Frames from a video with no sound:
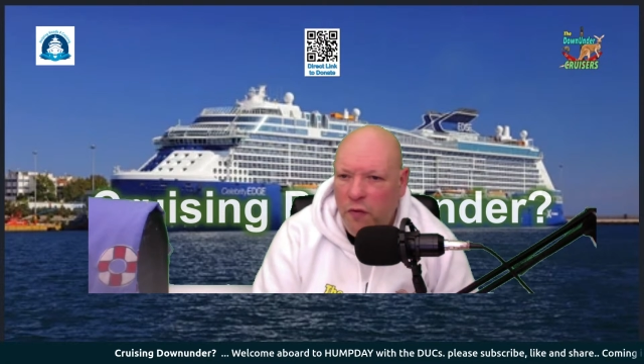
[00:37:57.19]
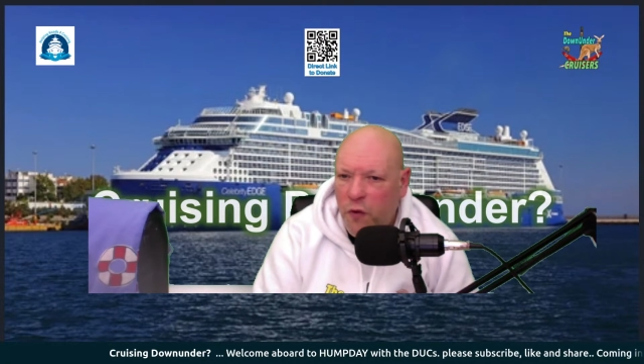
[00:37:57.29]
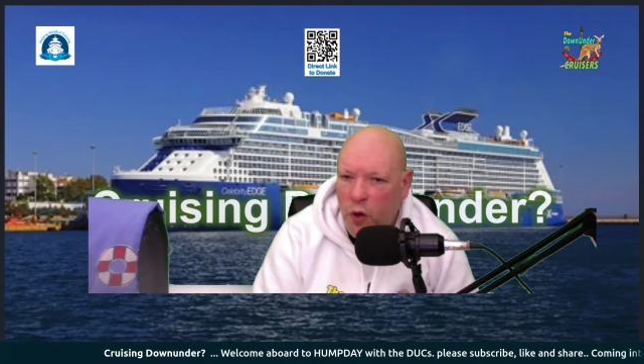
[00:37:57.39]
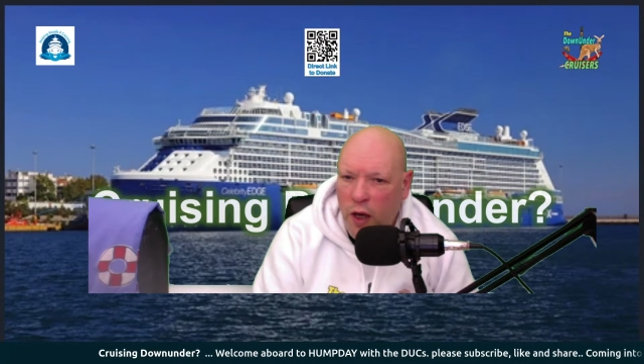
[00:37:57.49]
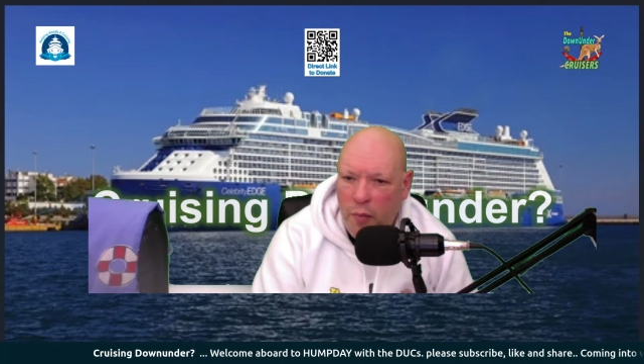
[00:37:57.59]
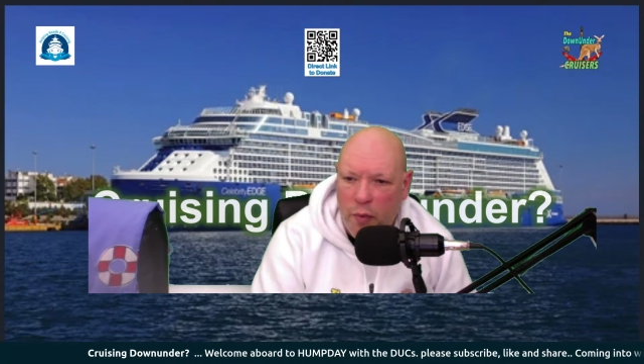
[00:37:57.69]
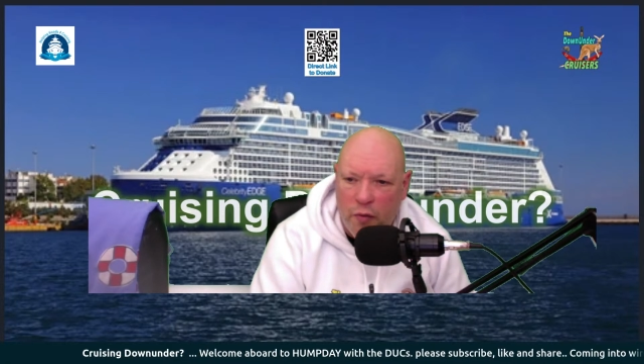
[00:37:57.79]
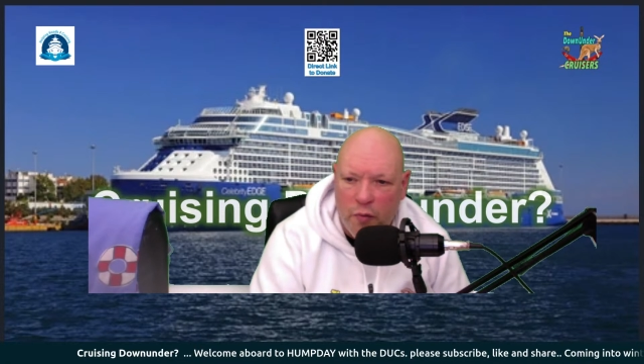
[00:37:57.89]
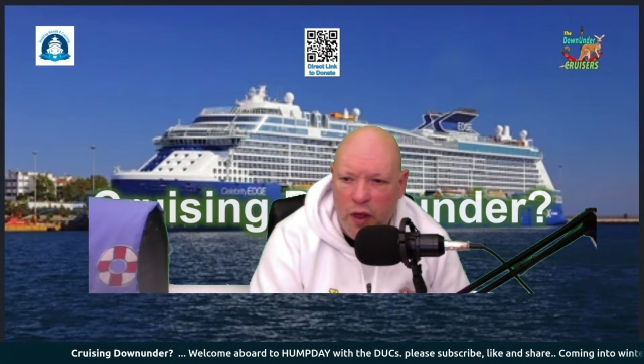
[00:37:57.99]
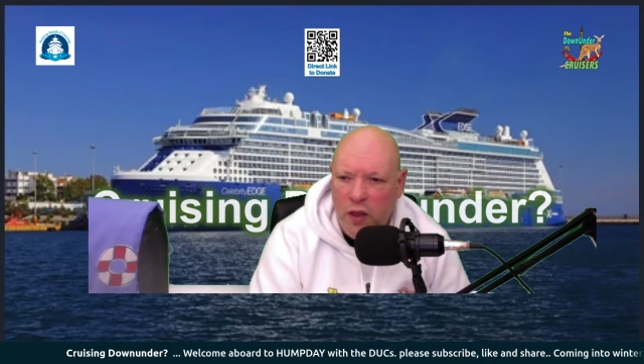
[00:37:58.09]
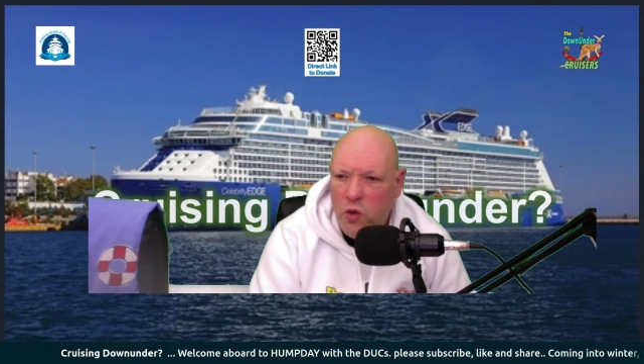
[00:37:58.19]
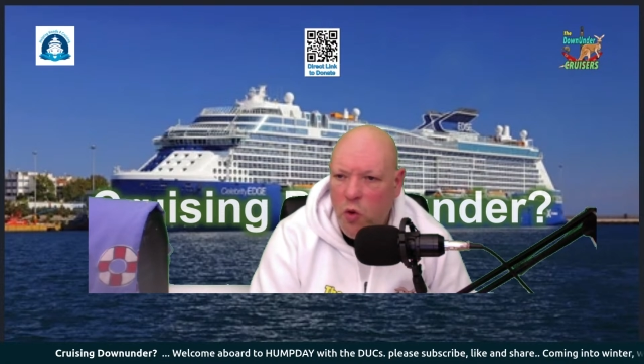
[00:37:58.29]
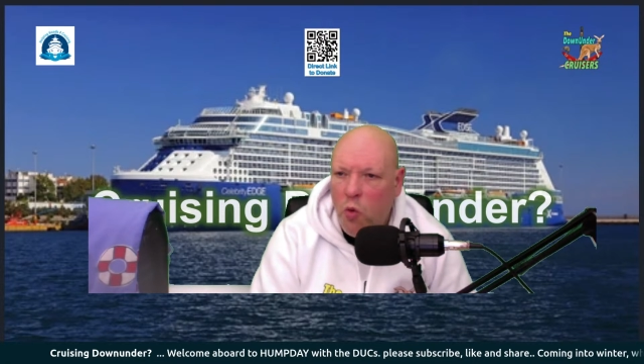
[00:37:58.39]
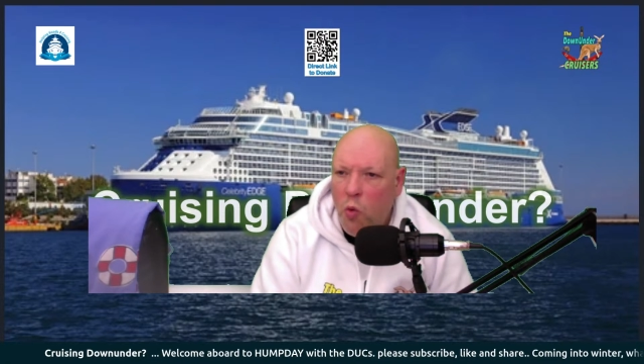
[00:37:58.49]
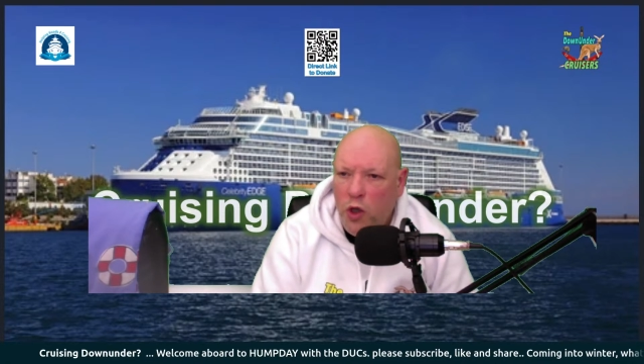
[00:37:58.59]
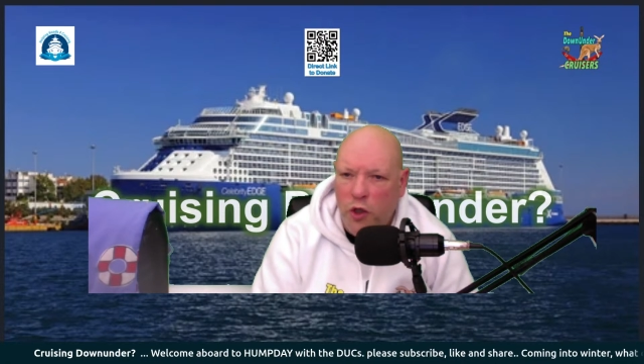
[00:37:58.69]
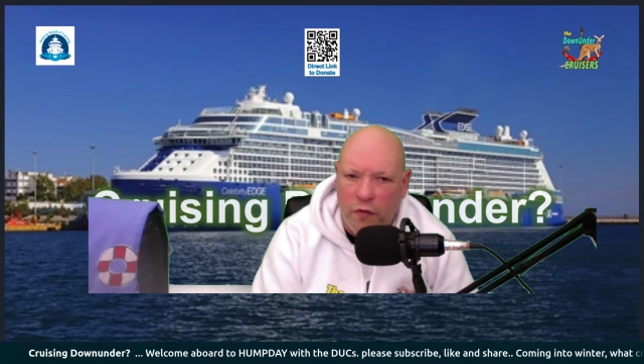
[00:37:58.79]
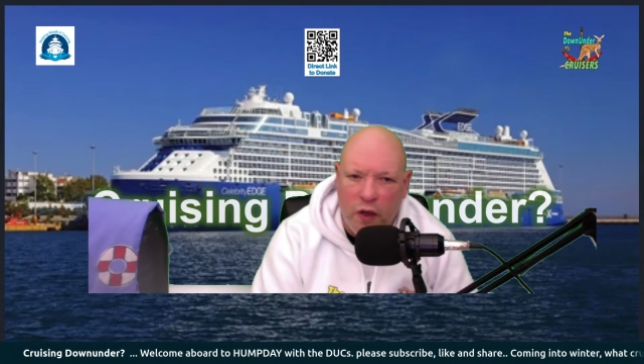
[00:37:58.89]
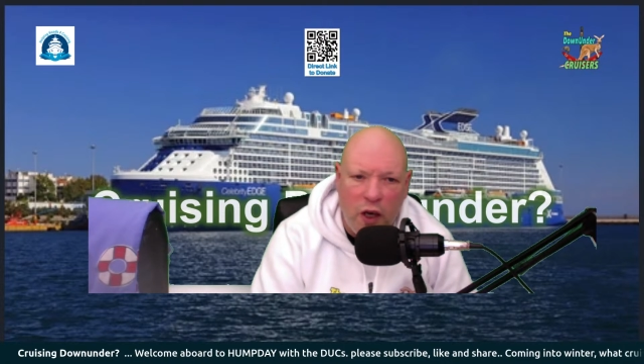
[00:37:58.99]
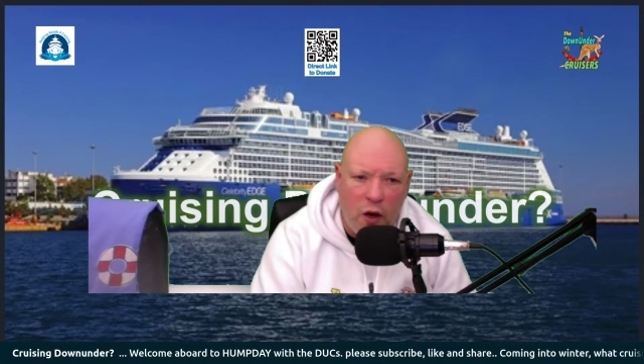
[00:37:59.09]
for a couple of minutes or watch a
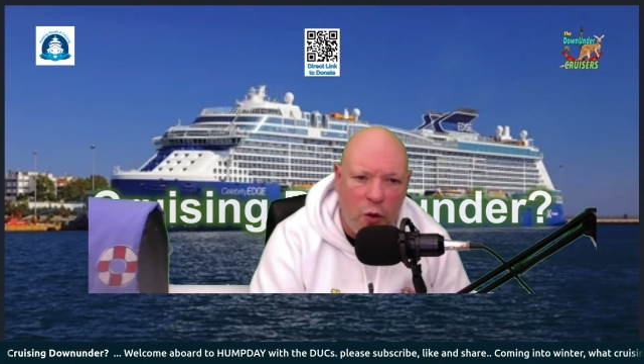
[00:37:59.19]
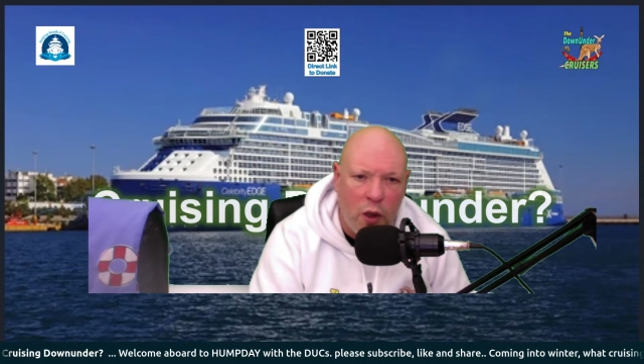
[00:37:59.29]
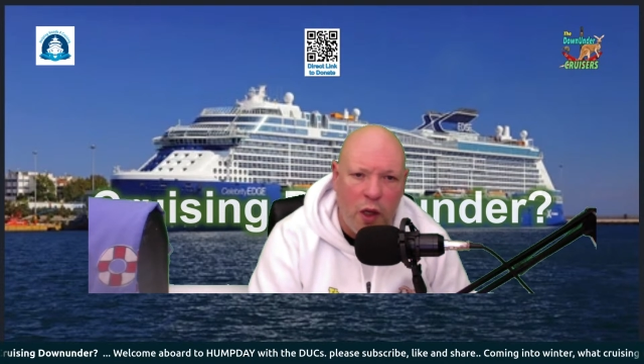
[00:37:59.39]
video.